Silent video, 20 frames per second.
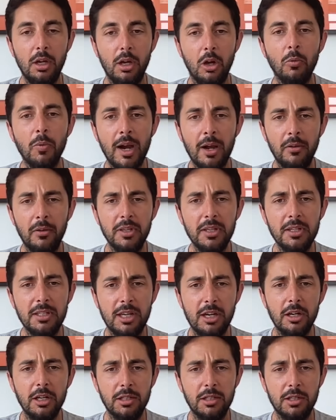around these
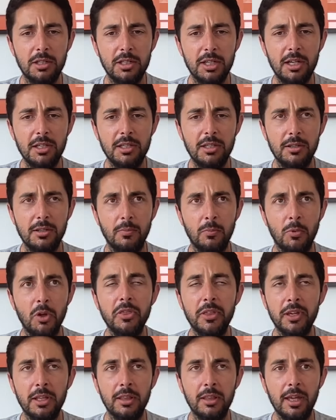character sets.
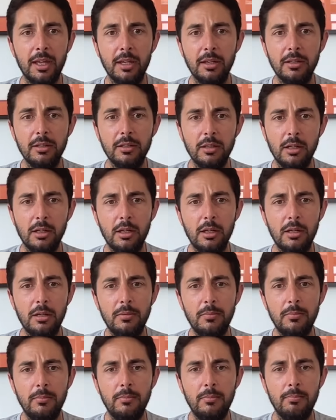One thing that
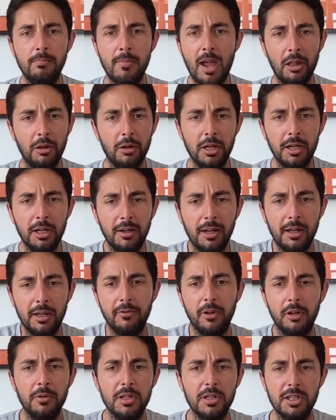um, Mallory and I
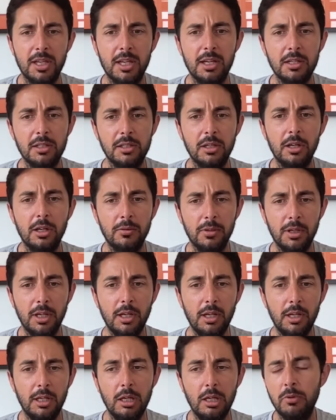have always said is, you know,
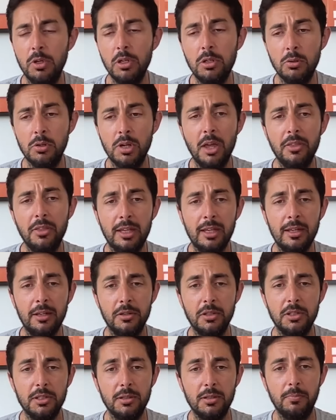if we do nothing
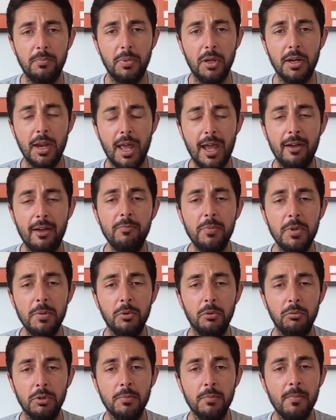else but have
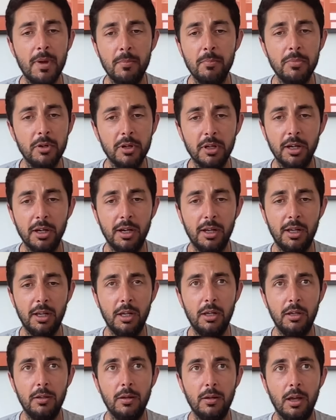people remember,
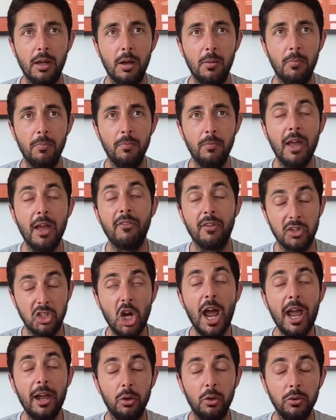um, have a
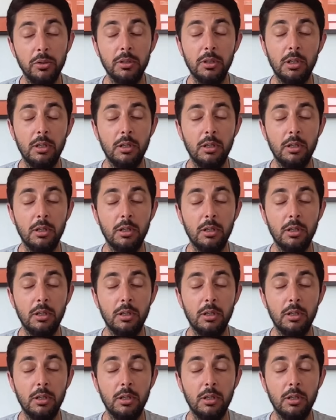child